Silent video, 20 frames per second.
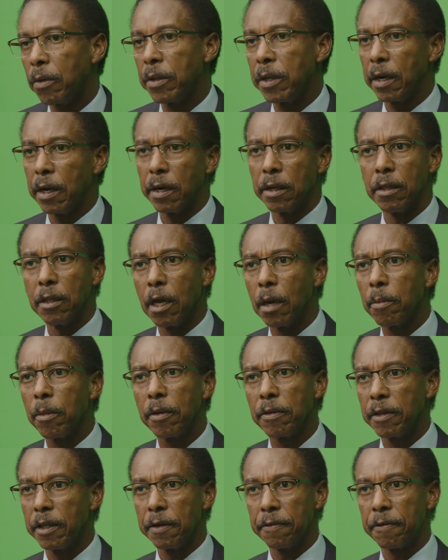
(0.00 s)
there are a number
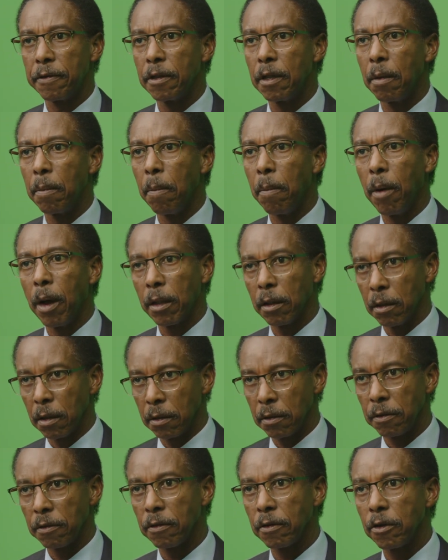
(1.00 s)
of different
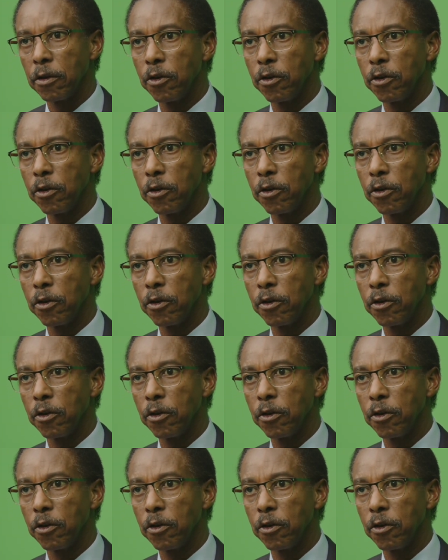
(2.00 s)
models